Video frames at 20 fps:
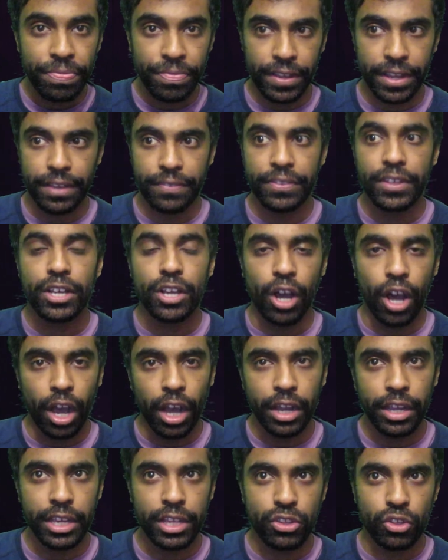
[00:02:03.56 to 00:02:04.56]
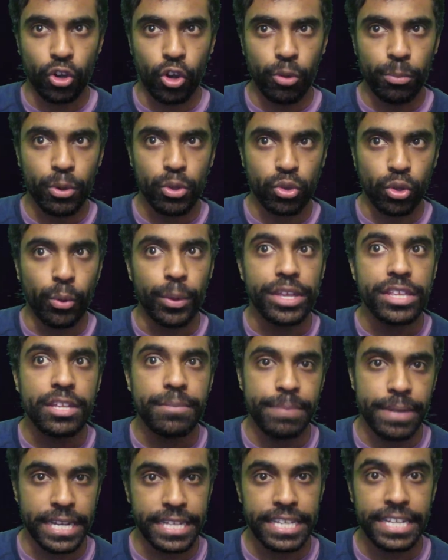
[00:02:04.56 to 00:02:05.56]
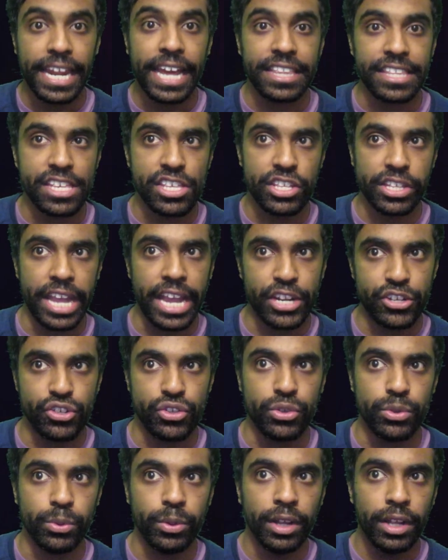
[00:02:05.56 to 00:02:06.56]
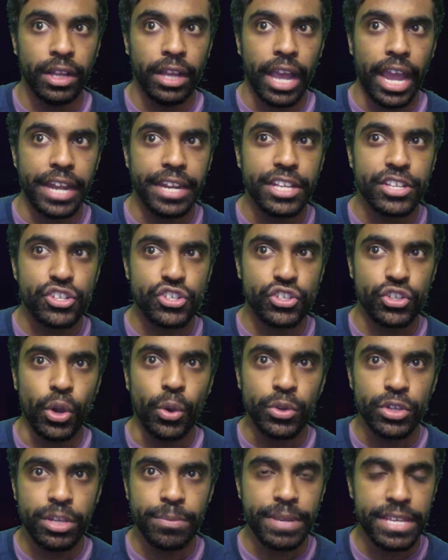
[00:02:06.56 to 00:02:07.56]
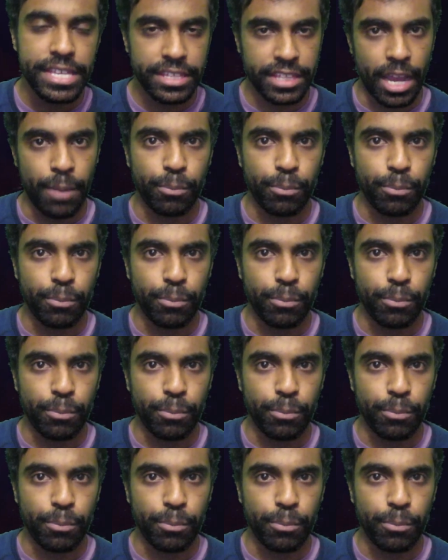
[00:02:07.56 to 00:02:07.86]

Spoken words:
one thing, the Ka is almost always depicted as a statue, and it's shown to be